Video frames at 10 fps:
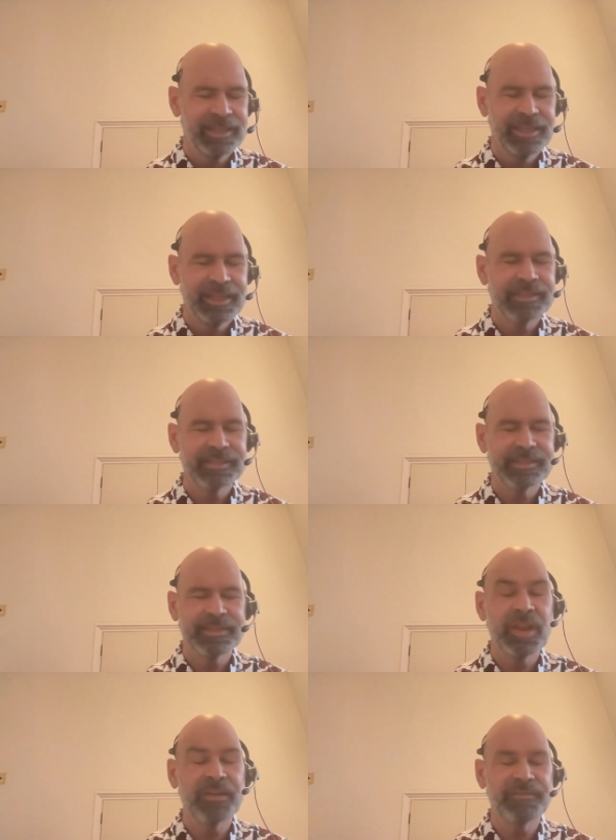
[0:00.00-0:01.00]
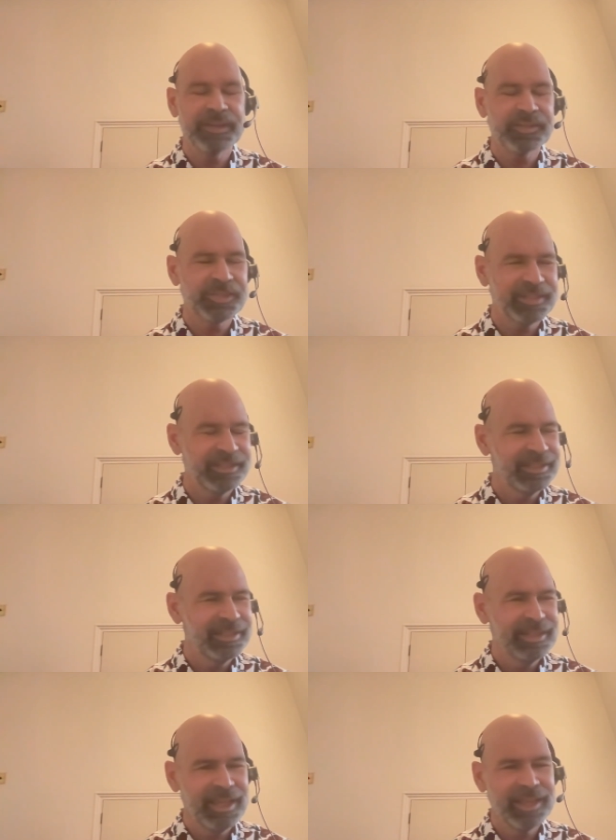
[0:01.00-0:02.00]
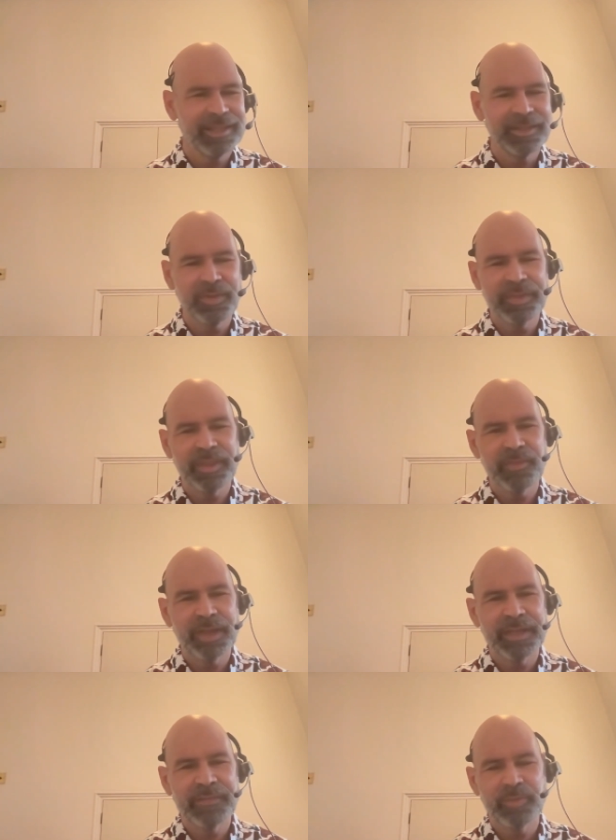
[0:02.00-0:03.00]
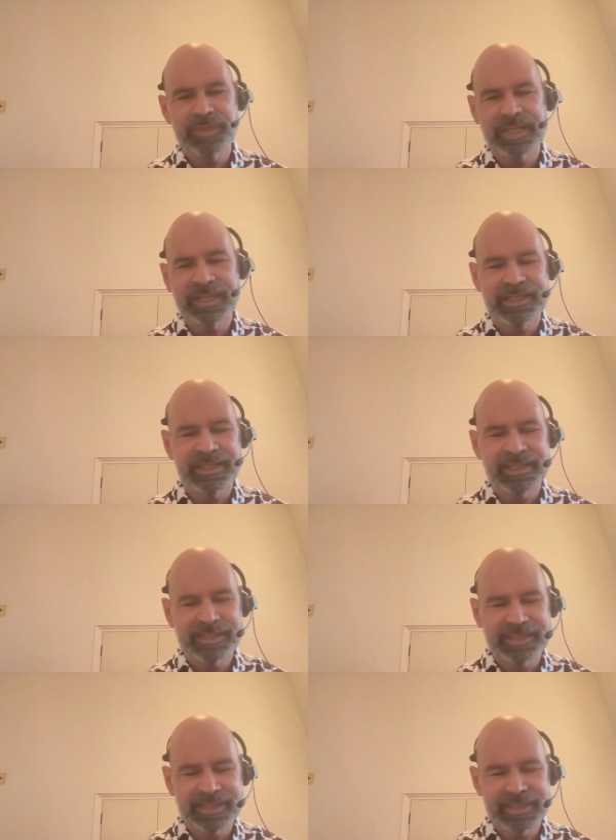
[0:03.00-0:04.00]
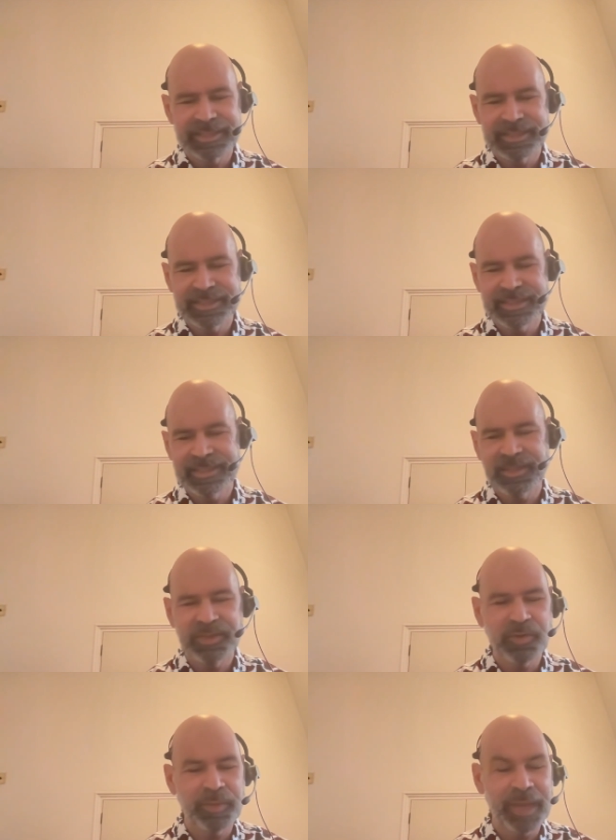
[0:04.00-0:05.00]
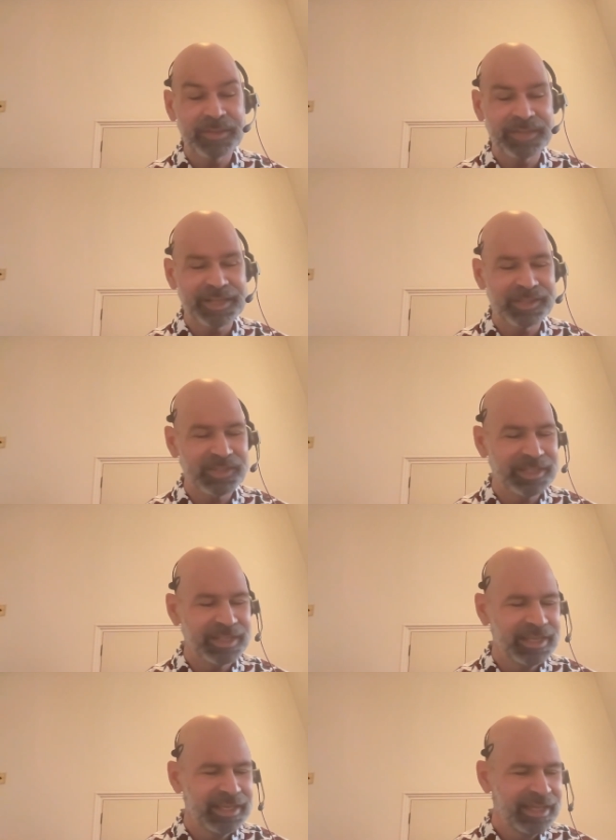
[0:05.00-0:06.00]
nonfiction, and the other 90% is your imagination."